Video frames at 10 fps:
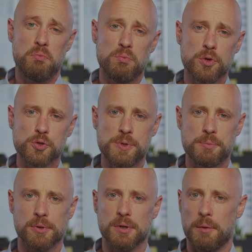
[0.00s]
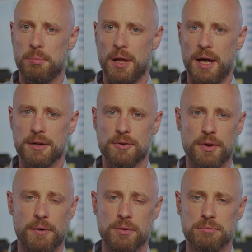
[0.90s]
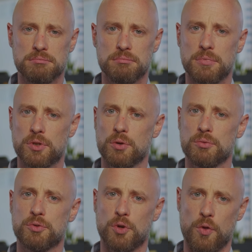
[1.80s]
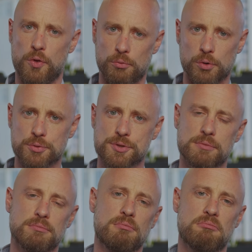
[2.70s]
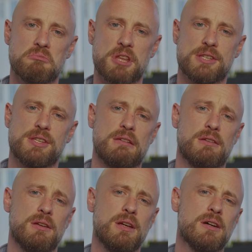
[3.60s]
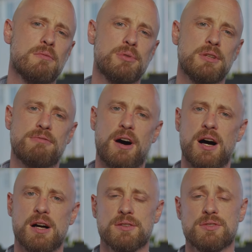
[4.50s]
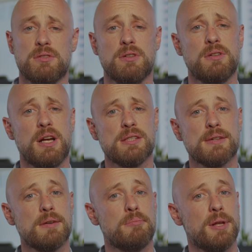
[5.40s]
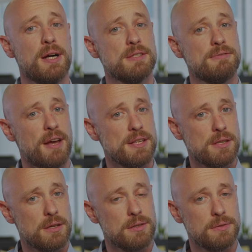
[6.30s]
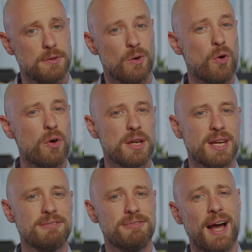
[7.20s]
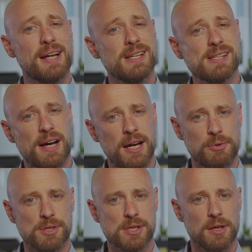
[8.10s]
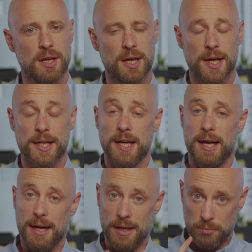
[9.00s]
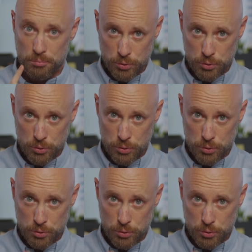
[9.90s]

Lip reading: Most people applying on their own don't know the rules. They send incomplete files, don't answer compliance fast enough, or get flagged as high risk. And